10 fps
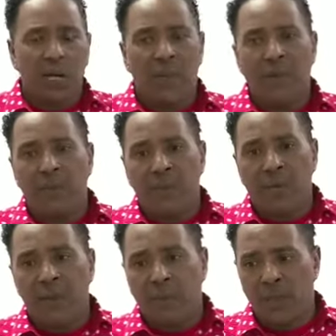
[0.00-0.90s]
and
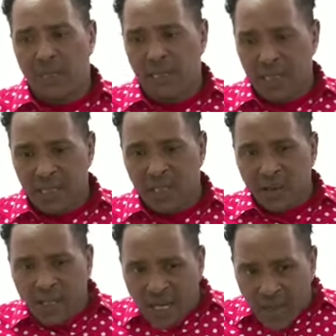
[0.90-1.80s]
made a presentation
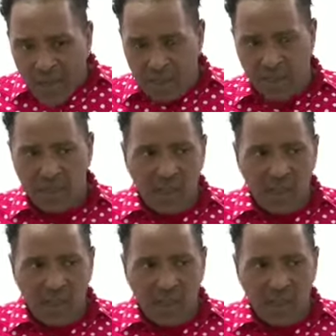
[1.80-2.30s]
to cabinet,